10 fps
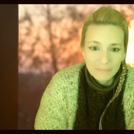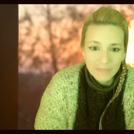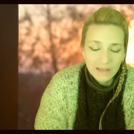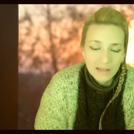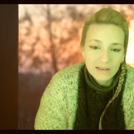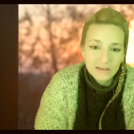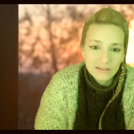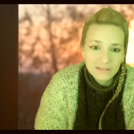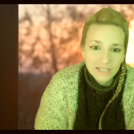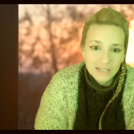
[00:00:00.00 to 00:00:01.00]
And
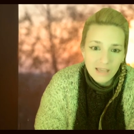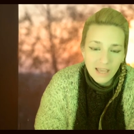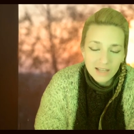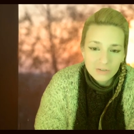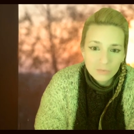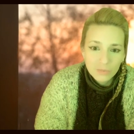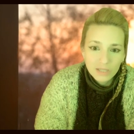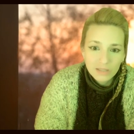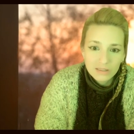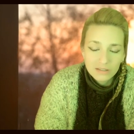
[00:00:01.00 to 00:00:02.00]
then it ends
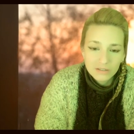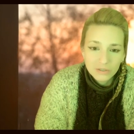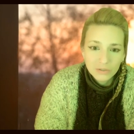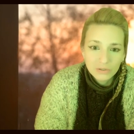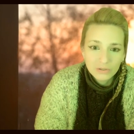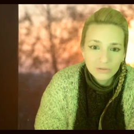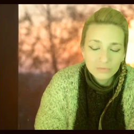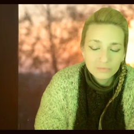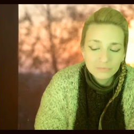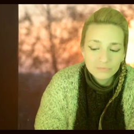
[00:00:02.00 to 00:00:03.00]
with
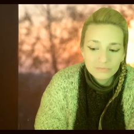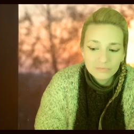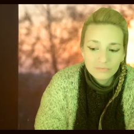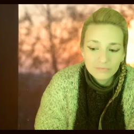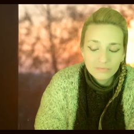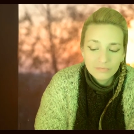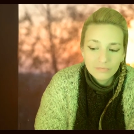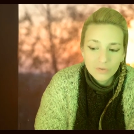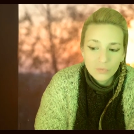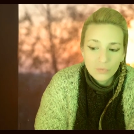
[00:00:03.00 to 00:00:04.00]
her
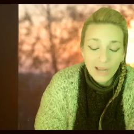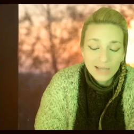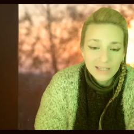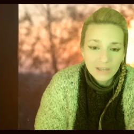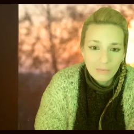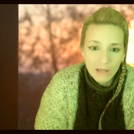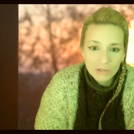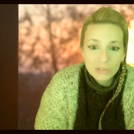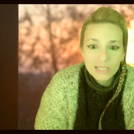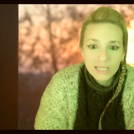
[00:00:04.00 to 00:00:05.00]
writing
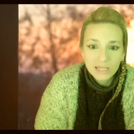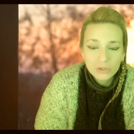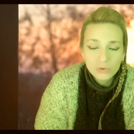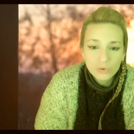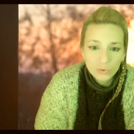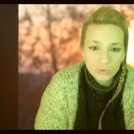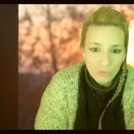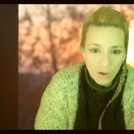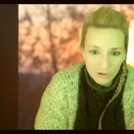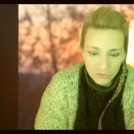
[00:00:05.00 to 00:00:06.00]
about the tale to go
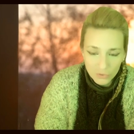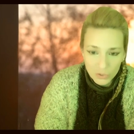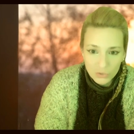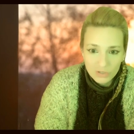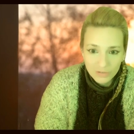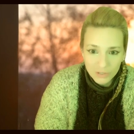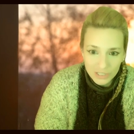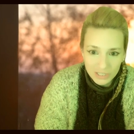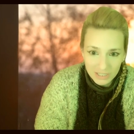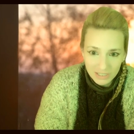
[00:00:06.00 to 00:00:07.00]
to Oxford
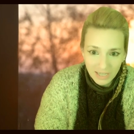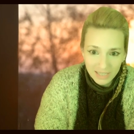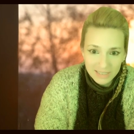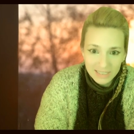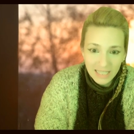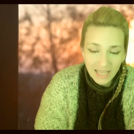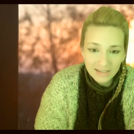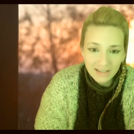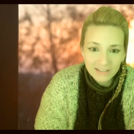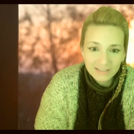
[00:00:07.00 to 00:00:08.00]
University at the
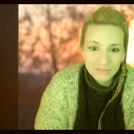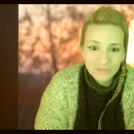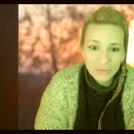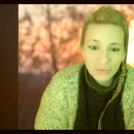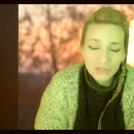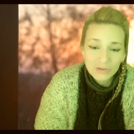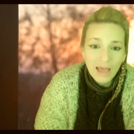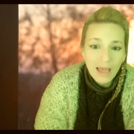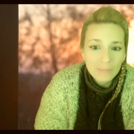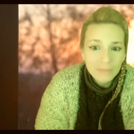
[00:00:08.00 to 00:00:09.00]
end, as if it was a
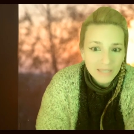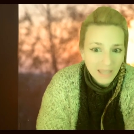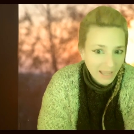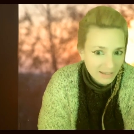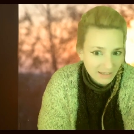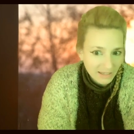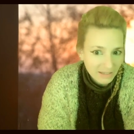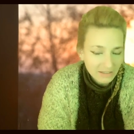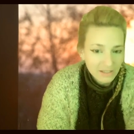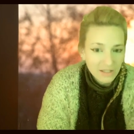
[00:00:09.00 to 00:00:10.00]
happy ending.